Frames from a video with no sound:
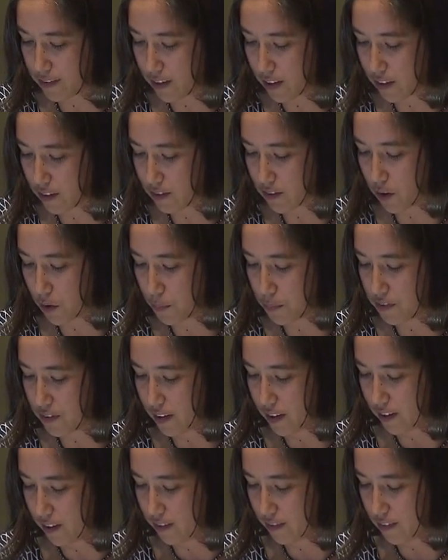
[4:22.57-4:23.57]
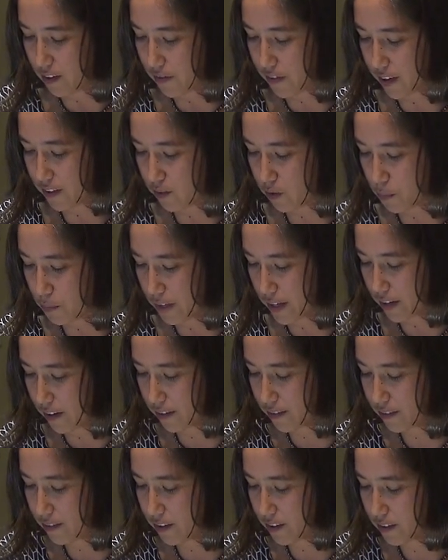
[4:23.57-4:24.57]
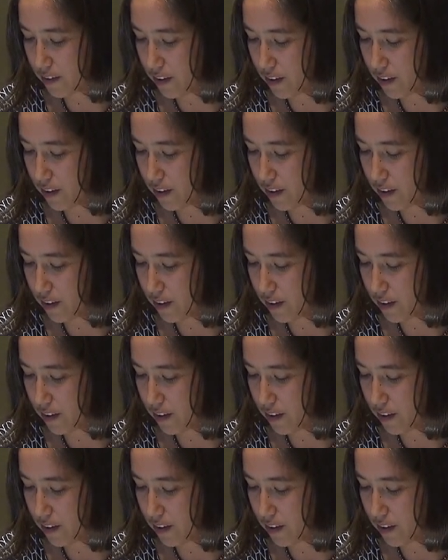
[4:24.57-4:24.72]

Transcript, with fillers: Telescope studies of exoplanets.